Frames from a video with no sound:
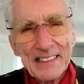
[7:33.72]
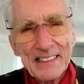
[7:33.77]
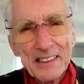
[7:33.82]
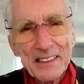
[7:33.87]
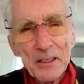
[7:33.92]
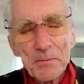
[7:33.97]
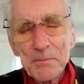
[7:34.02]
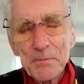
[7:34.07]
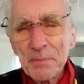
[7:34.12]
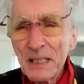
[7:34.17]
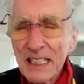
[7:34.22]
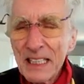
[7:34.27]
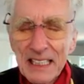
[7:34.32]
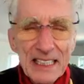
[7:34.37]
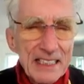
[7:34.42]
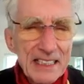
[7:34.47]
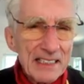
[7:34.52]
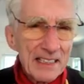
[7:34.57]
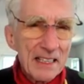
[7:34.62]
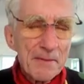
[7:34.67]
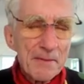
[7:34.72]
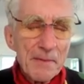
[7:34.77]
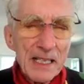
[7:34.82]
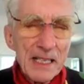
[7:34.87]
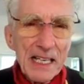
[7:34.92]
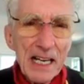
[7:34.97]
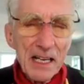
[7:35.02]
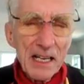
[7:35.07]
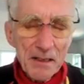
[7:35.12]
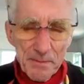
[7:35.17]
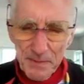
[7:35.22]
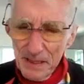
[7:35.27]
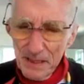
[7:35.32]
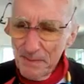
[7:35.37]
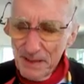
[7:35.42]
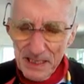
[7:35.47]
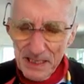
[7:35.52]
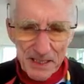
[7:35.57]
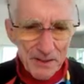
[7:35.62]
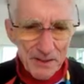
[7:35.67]
So please let me help.
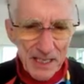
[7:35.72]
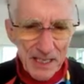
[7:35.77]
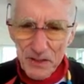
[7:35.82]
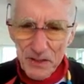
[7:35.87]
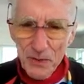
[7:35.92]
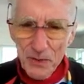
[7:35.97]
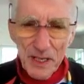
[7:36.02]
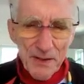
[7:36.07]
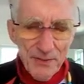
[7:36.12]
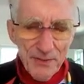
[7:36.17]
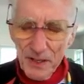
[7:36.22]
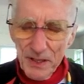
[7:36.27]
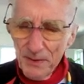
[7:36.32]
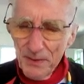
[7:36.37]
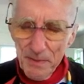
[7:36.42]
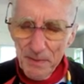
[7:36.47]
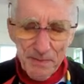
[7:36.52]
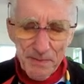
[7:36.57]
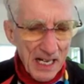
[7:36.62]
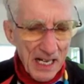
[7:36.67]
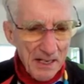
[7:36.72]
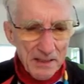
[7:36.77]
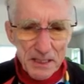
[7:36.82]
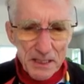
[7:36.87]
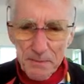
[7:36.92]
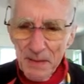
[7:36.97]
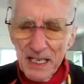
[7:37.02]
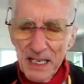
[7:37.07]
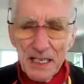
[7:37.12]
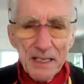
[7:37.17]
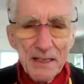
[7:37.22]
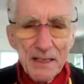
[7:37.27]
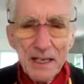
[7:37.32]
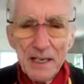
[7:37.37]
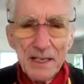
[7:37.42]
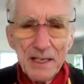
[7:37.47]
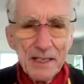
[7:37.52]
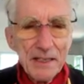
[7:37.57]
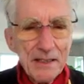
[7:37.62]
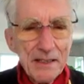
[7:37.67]
I mean, so that's why I feel, if I'm not spending,
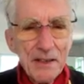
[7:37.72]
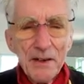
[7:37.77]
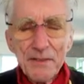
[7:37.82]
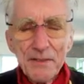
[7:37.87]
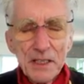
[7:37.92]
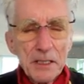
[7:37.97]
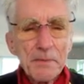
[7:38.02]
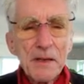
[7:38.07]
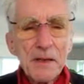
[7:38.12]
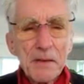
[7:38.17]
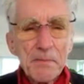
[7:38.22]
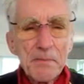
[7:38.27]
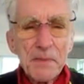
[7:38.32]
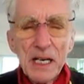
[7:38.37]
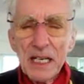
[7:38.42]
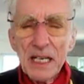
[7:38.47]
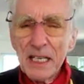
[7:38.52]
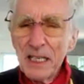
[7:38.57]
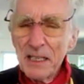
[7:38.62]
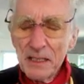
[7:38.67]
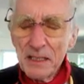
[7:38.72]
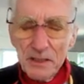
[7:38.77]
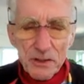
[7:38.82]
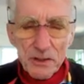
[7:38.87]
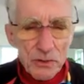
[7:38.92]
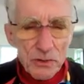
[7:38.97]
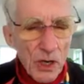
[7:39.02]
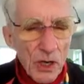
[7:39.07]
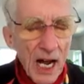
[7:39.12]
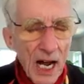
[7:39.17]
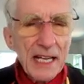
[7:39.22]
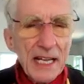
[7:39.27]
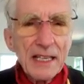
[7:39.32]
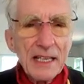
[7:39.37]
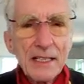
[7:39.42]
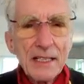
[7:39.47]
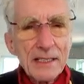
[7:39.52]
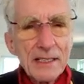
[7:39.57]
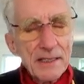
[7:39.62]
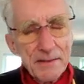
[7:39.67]
you don't have to spend money. Try
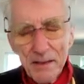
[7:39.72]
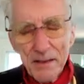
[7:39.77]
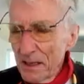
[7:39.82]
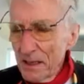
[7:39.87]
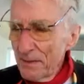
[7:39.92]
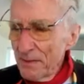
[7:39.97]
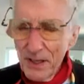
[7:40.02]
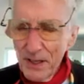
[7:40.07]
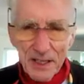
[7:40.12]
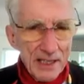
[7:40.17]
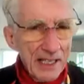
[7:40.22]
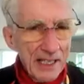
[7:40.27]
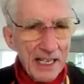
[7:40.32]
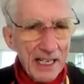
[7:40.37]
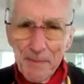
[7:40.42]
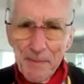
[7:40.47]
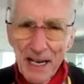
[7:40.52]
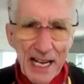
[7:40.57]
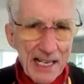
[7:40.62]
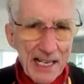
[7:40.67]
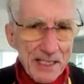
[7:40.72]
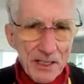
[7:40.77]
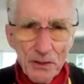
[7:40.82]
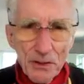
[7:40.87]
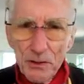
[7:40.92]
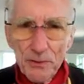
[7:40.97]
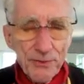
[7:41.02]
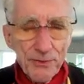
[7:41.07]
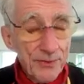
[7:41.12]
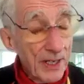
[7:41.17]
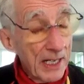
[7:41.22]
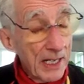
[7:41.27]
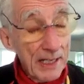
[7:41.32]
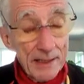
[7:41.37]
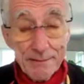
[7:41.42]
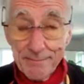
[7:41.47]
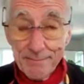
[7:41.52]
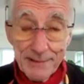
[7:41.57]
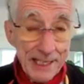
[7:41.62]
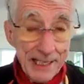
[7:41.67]
this. If you think I'm an asshole,
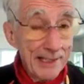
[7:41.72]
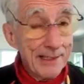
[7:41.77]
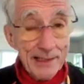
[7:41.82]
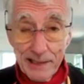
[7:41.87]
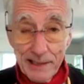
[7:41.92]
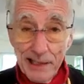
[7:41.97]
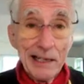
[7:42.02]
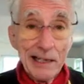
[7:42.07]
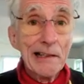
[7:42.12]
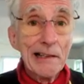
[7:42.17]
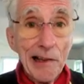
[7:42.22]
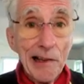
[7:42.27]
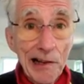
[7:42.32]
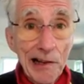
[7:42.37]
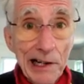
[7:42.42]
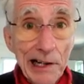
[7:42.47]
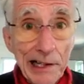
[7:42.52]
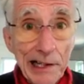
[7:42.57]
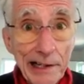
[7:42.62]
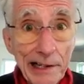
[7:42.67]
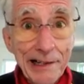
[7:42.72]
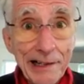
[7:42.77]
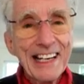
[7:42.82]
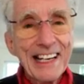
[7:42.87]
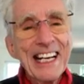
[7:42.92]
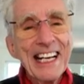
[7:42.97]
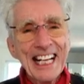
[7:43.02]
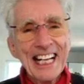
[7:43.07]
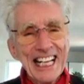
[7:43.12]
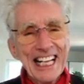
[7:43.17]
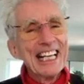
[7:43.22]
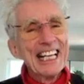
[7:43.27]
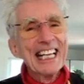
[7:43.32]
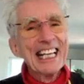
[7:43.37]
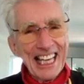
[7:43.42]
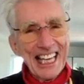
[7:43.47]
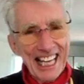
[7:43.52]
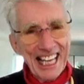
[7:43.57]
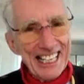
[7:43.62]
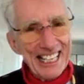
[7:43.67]
fine. Get in line. A
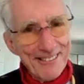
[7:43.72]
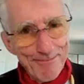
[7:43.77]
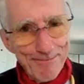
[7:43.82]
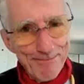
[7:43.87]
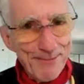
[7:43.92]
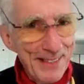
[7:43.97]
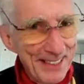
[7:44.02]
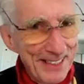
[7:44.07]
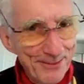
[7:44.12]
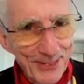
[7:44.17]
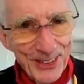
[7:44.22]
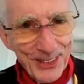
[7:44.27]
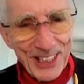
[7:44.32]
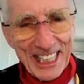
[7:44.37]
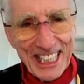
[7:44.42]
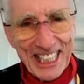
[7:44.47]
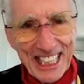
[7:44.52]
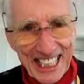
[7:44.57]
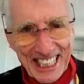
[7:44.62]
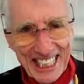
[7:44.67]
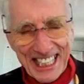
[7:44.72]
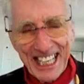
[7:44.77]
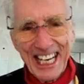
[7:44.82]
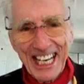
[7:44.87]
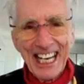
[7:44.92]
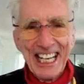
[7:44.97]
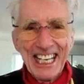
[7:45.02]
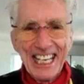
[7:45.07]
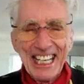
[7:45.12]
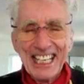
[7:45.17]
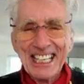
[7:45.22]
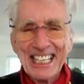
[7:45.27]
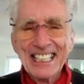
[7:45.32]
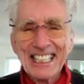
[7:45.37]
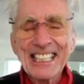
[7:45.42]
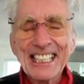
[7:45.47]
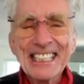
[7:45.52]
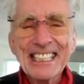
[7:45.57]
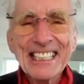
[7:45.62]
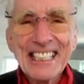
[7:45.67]
lot of people think that.
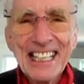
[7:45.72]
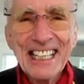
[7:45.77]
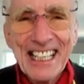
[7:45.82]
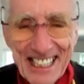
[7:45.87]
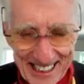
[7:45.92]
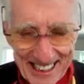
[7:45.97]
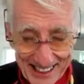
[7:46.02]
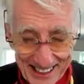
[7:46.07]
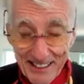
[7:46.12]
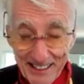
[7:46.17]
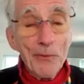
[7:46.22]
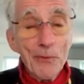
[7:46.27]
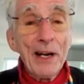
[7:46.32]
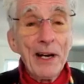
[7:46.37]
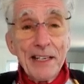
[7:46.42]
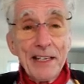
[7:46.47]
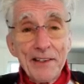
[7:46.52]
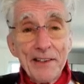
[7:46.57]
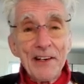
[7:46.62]
Look at the way you